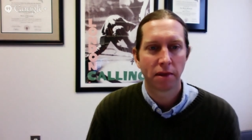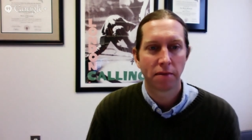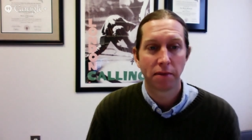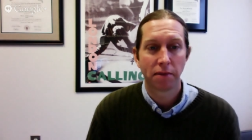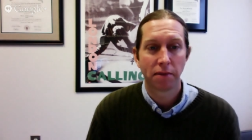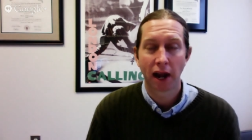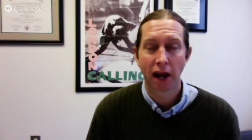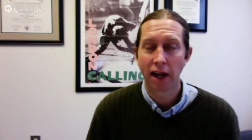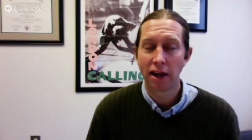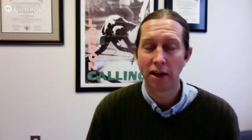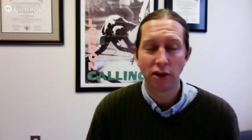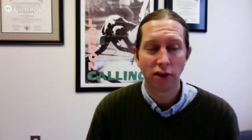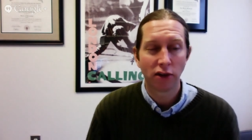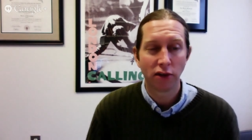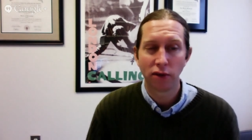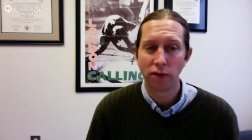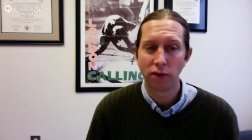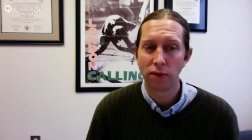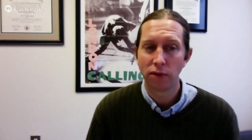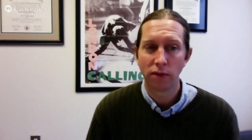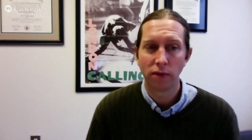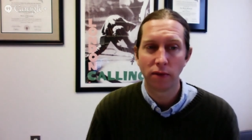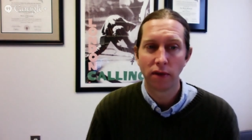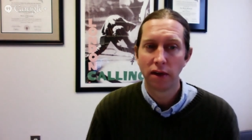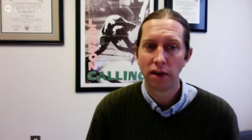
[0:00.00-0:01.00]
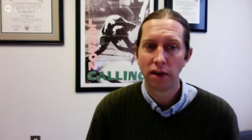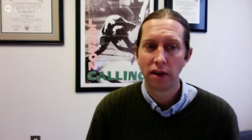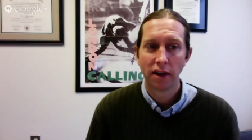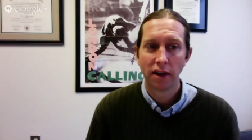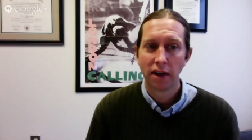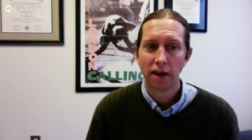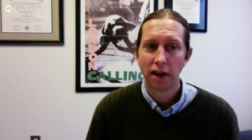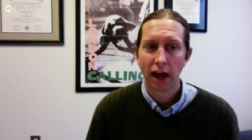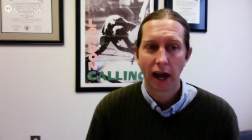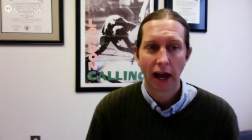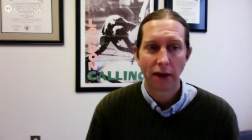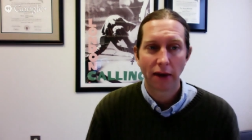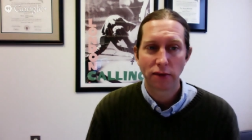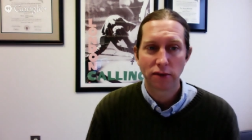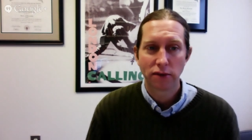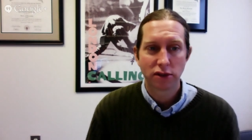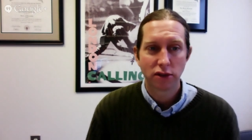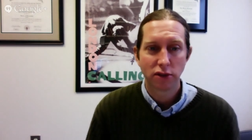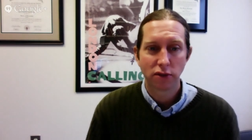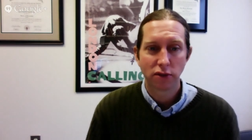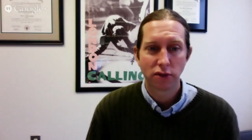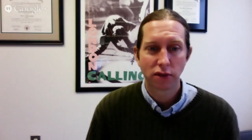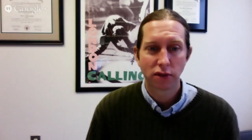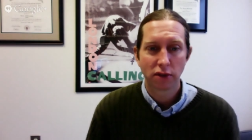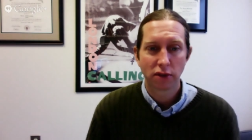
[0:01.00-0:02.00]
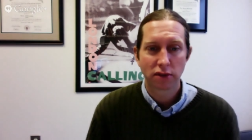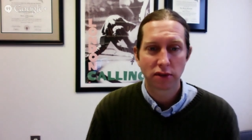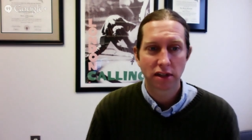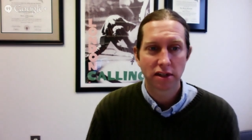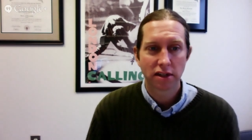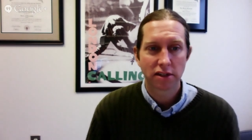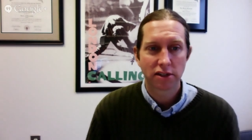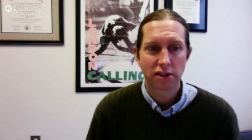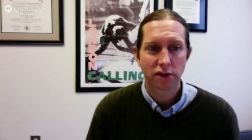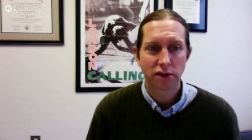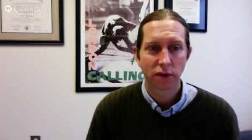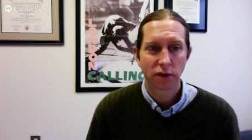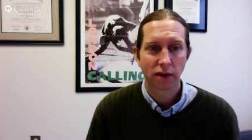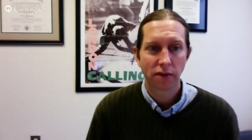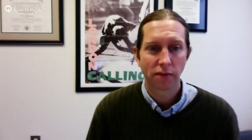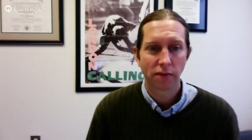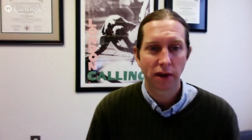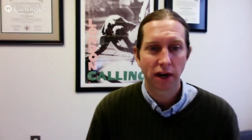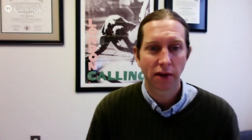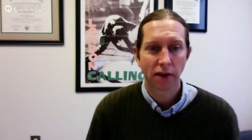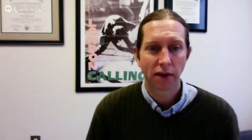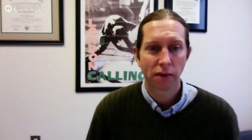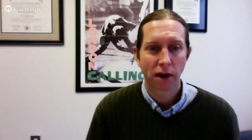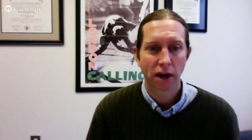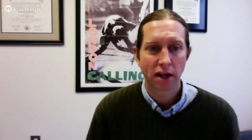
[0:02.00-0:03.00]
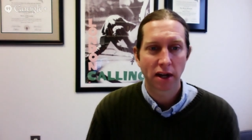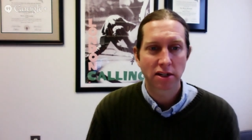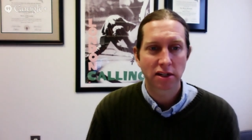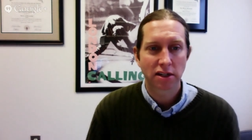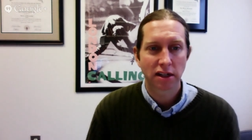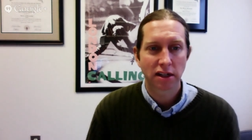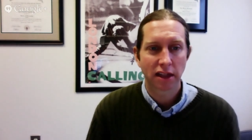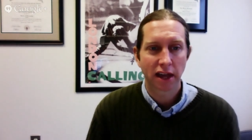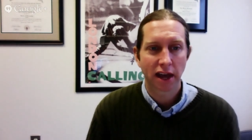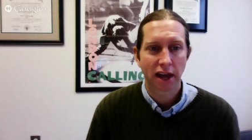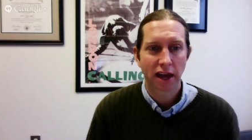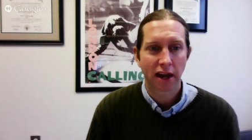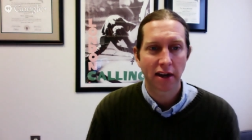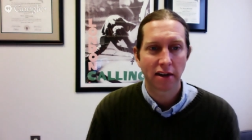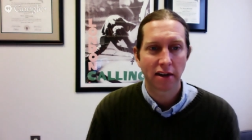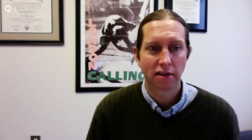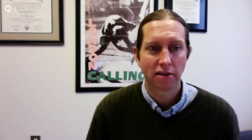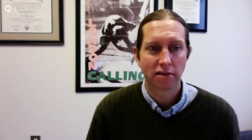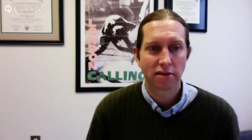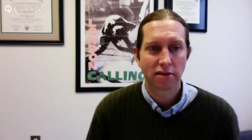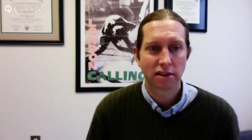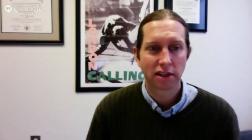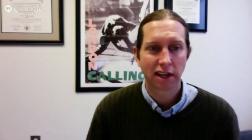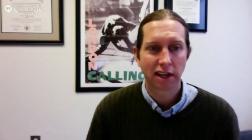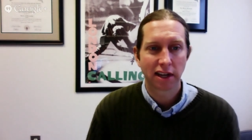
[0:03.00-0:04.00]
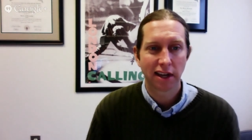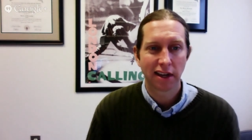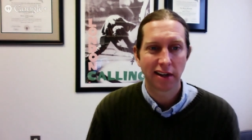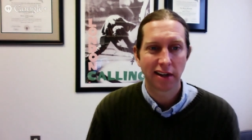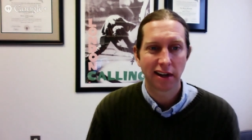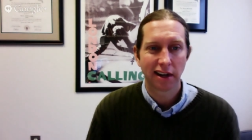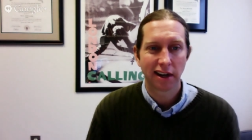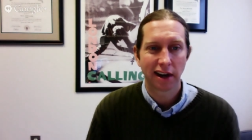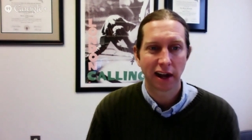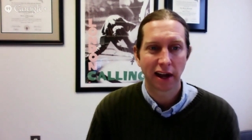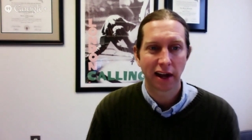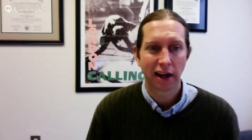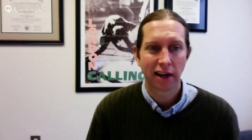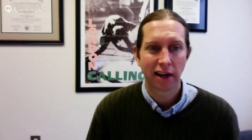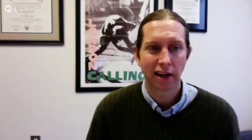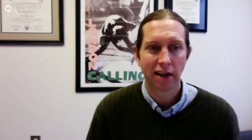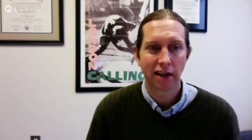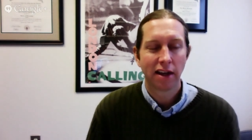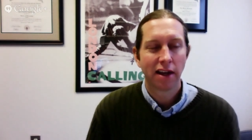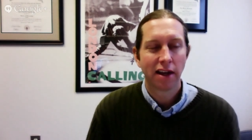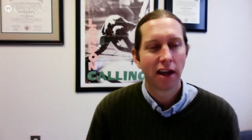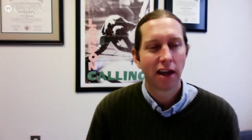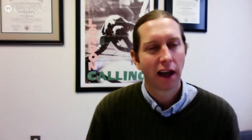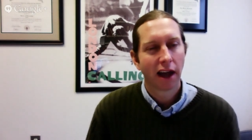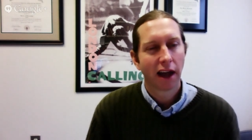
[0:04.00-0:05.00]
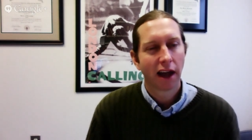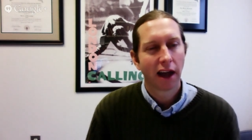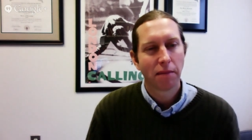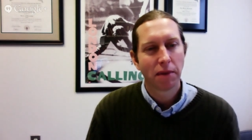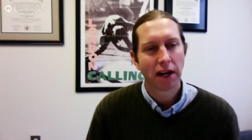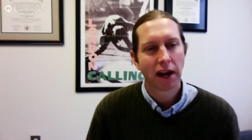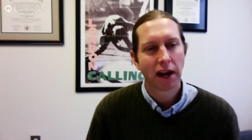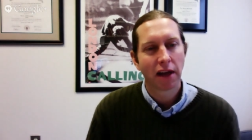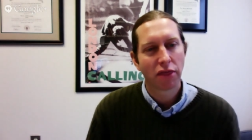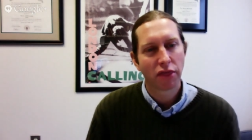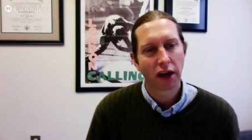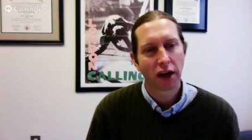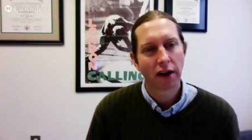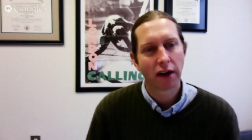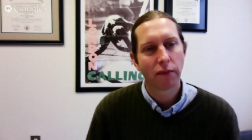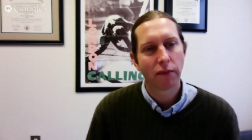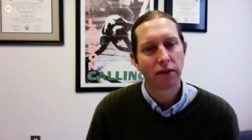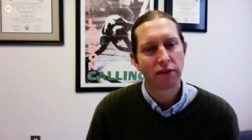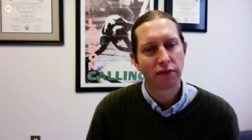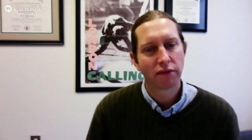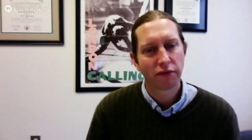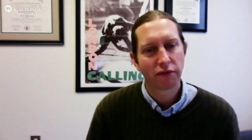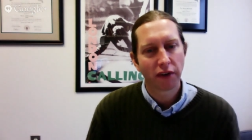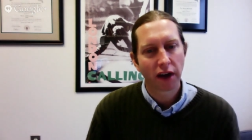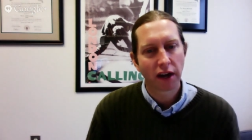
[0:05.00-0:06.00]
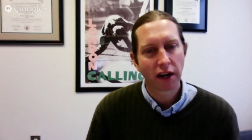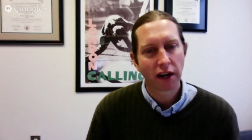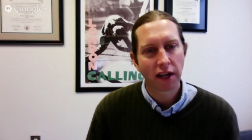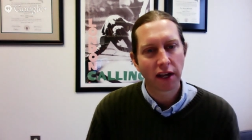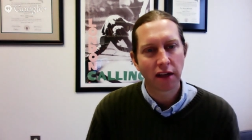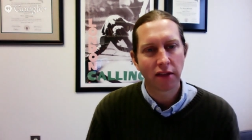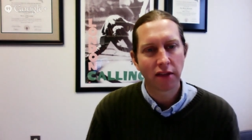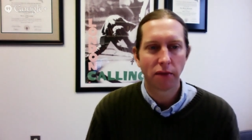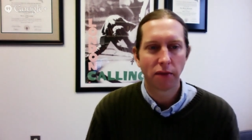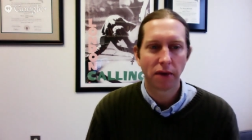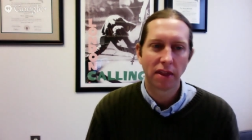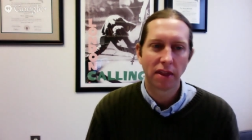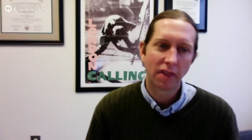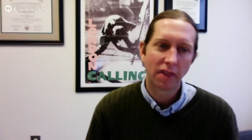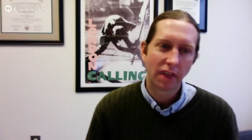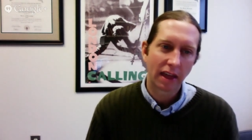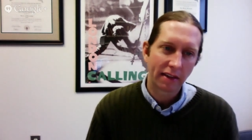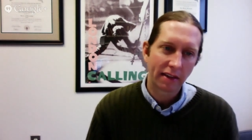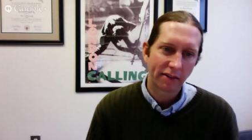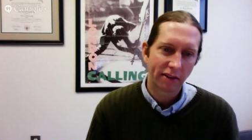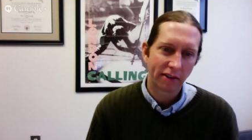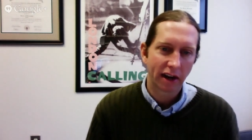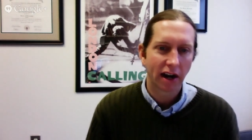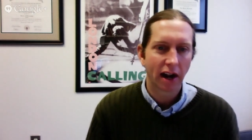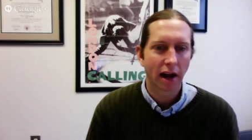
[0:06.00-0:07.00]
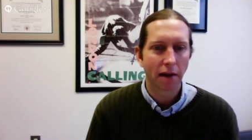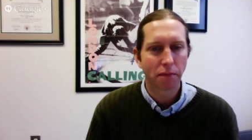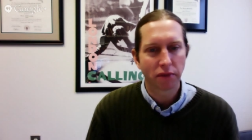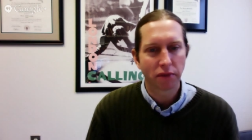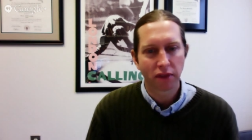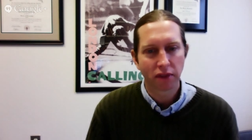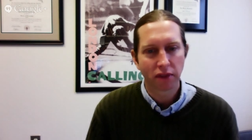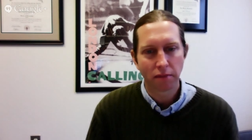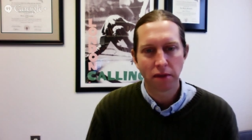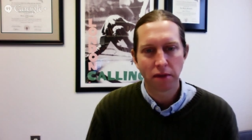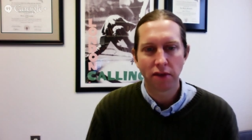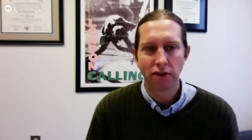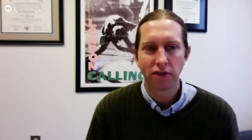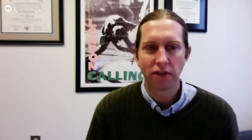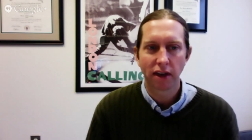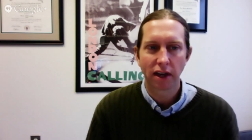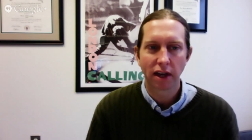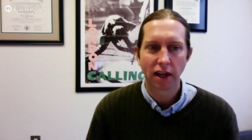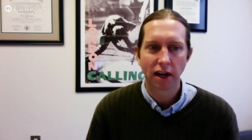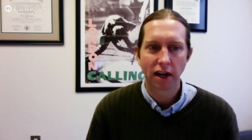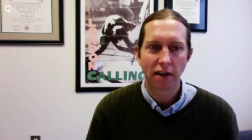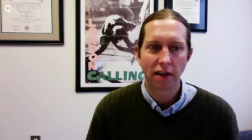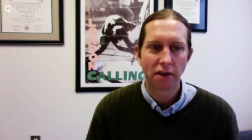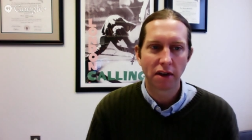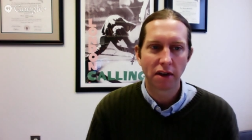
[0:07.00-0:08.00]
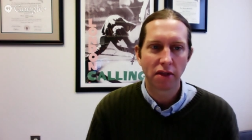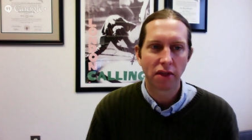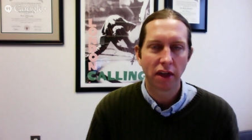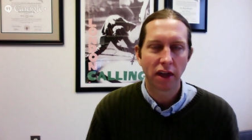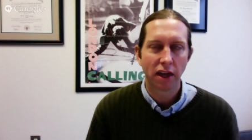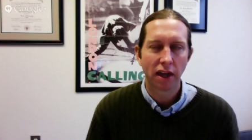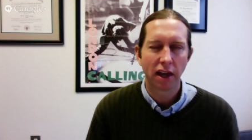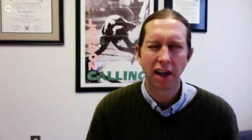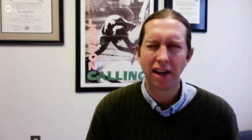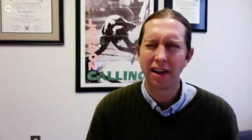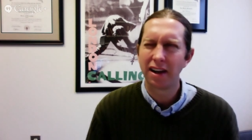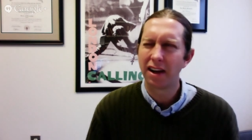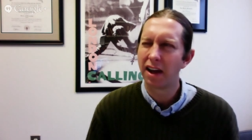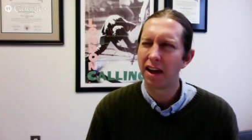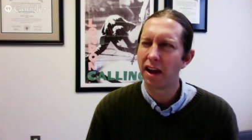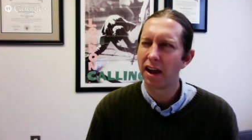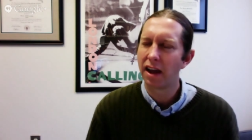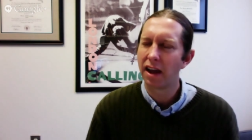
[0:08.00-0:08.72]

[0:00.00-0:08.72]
But I knew I was too close to this story when I watched that skit, and I mean, I thought it was funny the way that they set it up with the music and everything, and